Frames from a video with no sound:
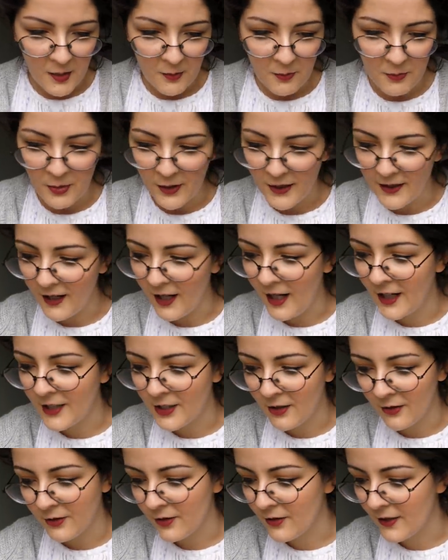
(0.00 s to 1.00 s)
but I
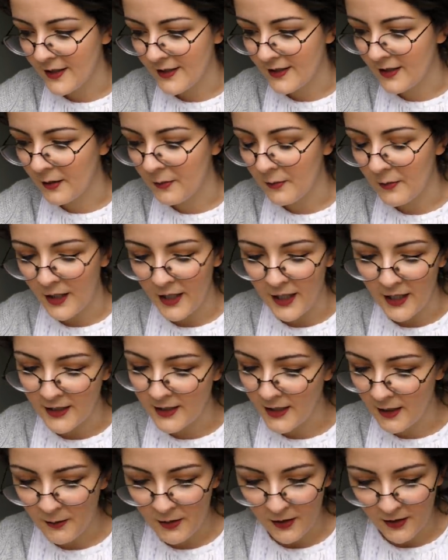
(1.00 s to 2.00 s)
don't trace them and
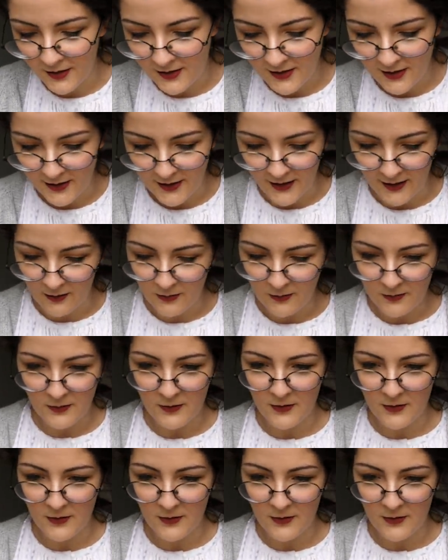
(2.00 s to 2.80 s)
I'm not gonna stop now.